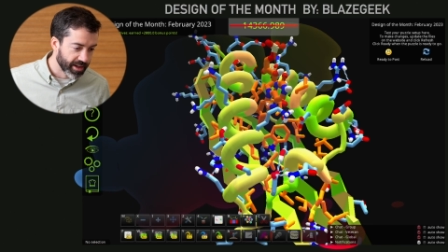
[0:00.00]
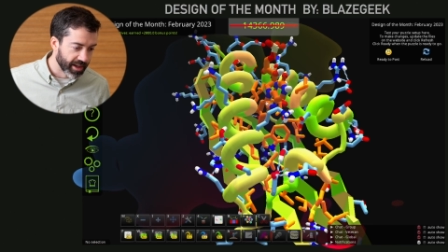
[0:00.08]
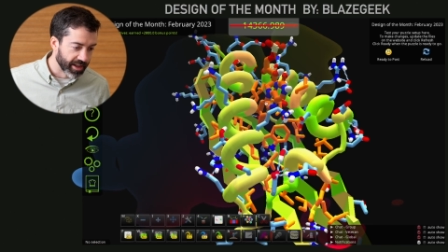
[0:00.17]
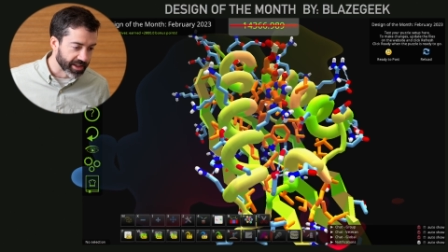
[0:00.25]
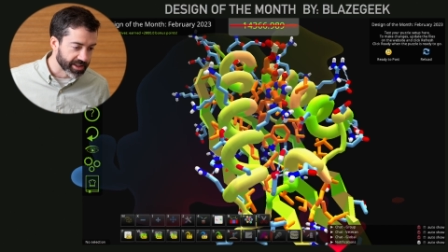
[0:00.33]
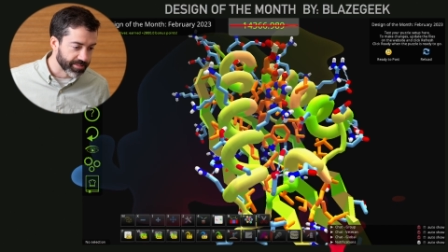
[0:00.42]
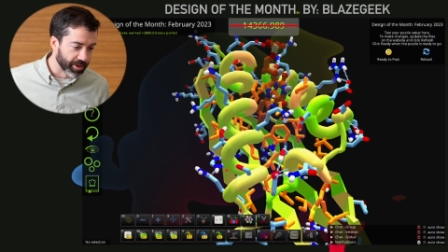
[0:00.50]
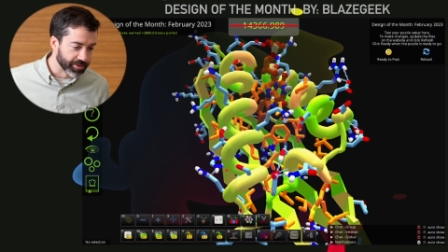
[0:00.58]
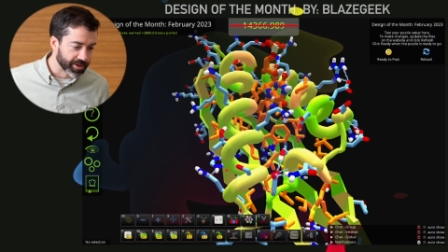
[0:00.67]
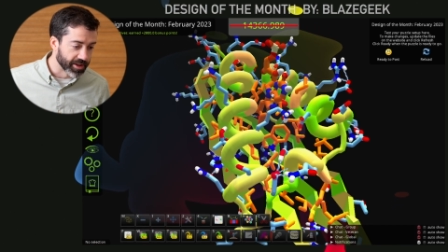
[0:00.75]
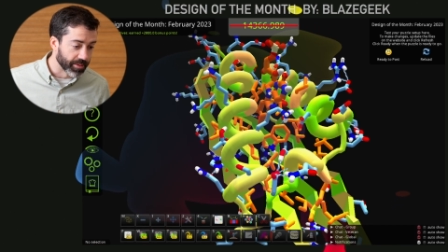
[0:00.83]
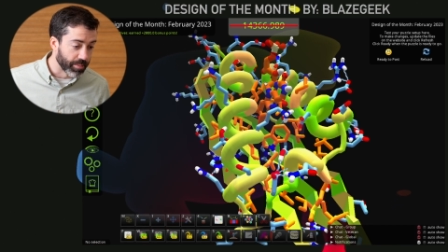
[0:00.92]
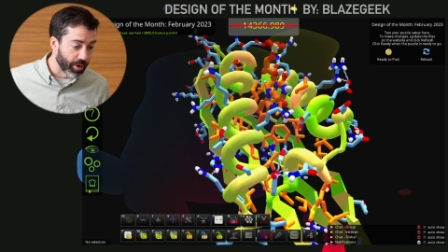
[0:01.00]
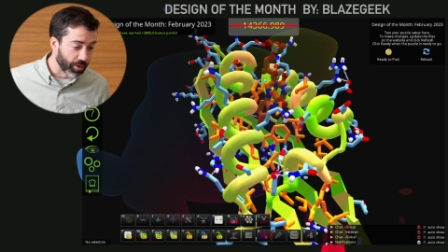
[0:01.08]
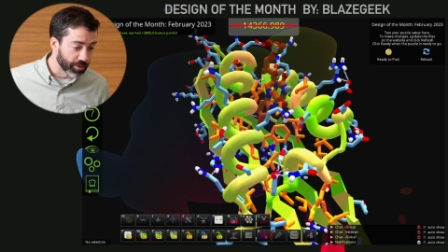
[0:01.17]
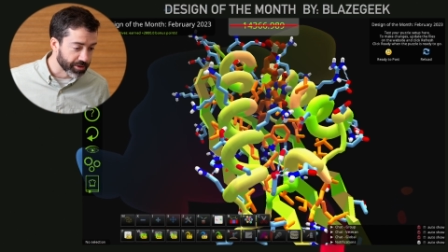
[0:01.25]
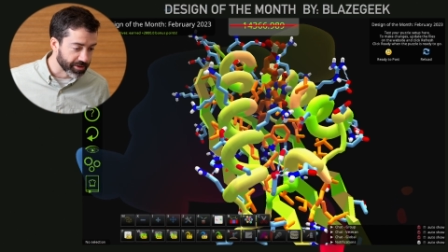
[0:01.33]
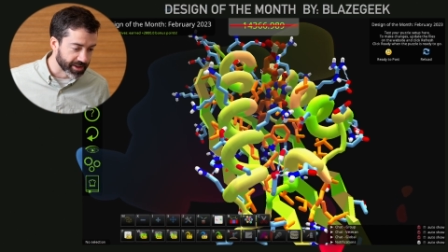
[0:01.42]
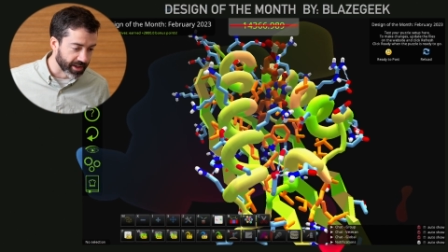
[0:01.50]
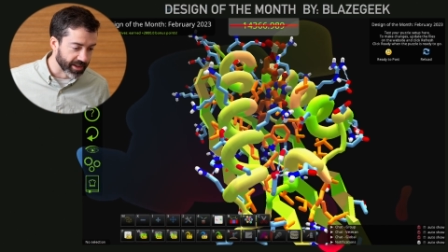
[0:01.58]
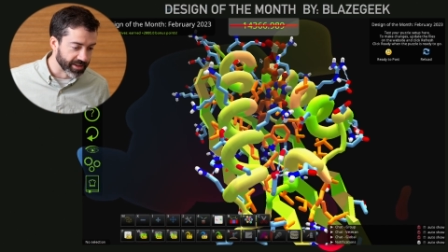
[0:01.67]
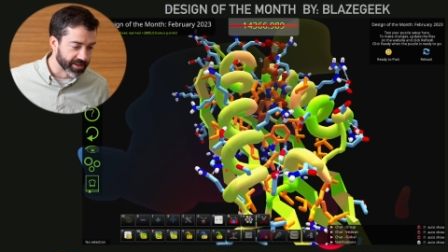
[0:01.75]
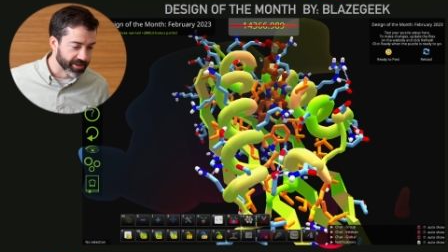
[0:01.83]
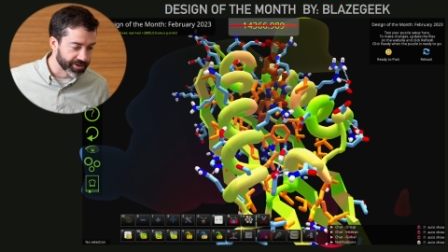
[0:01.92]
and exposing the polar
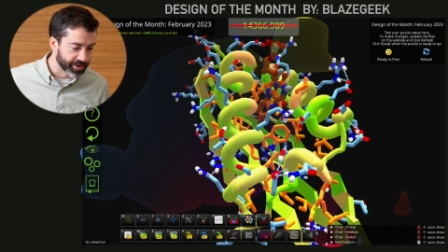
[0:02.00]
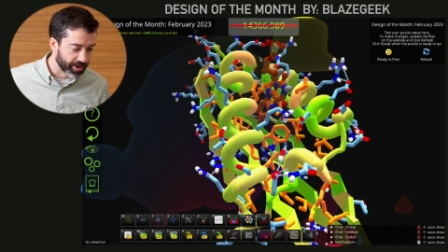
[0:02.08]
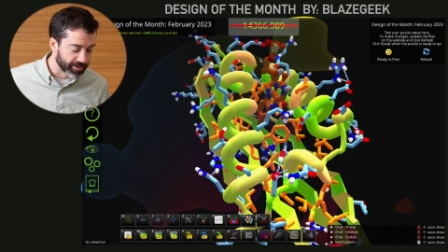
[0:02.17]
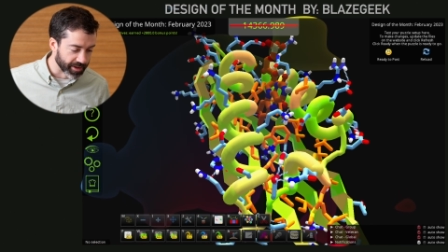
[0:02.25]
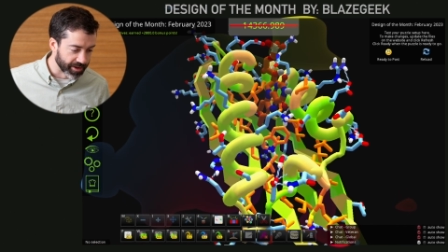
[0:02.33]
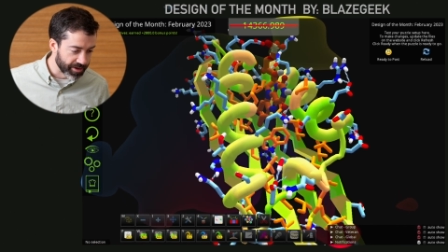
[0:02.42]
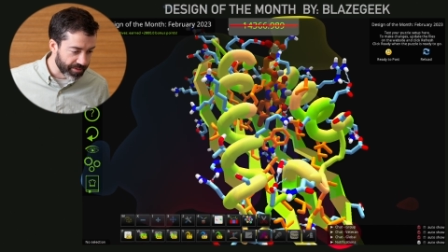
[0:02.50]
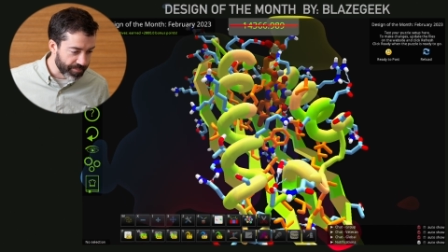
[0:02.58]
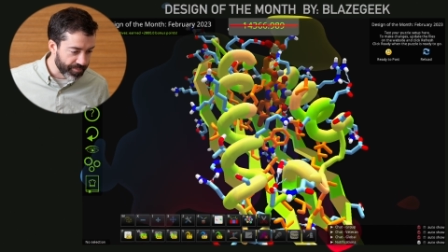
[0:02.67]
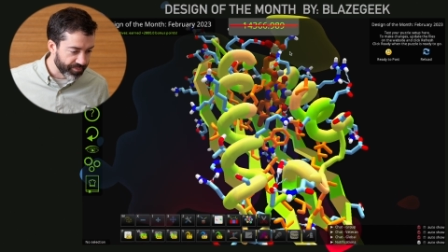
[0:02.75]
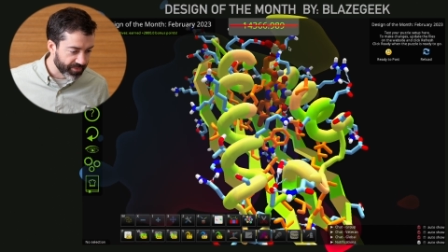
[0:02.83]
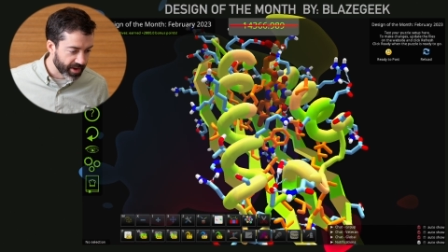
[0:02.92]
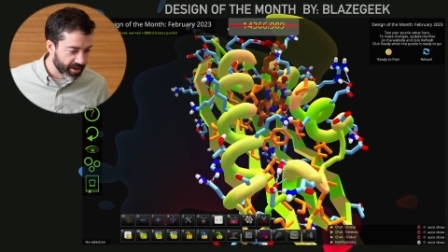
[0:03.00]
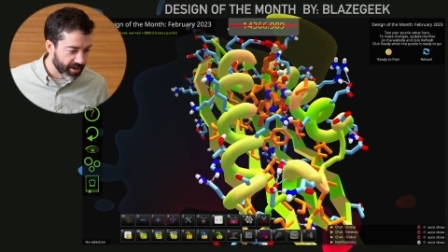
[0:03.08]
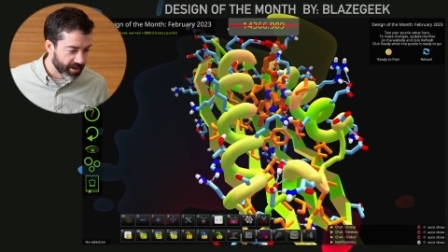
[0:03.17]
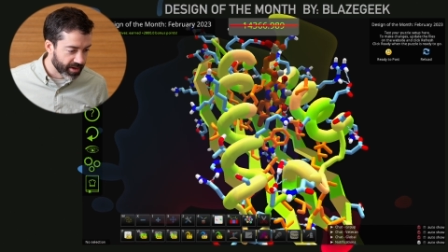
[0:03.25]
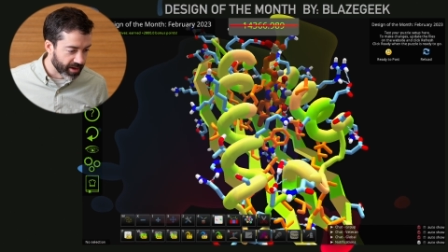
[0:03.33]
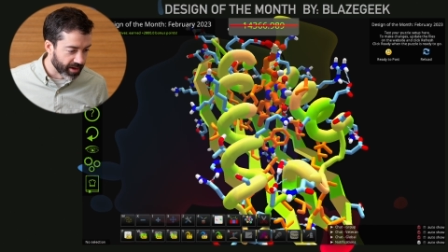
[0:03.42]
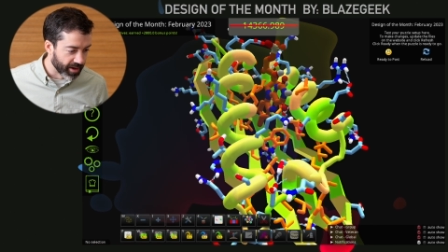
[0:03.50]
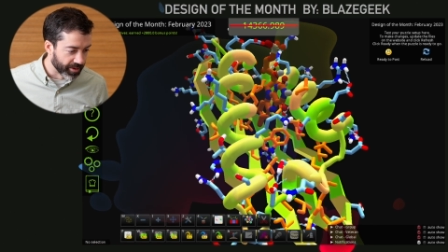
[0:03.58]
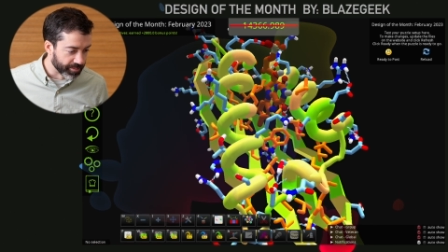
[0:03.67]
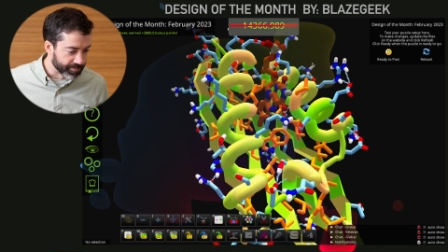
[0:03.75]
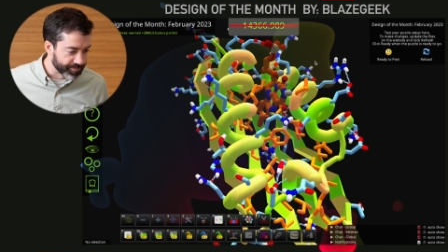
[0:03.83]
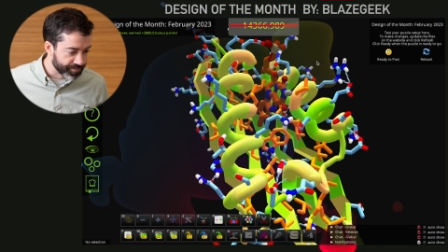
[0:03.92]
side to solvent.
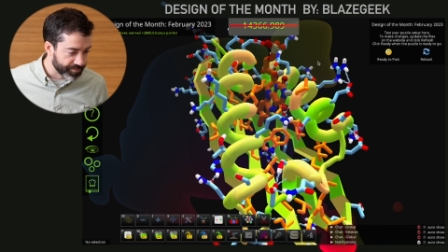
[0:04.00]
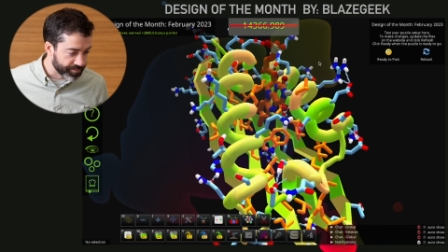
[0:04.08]
Um,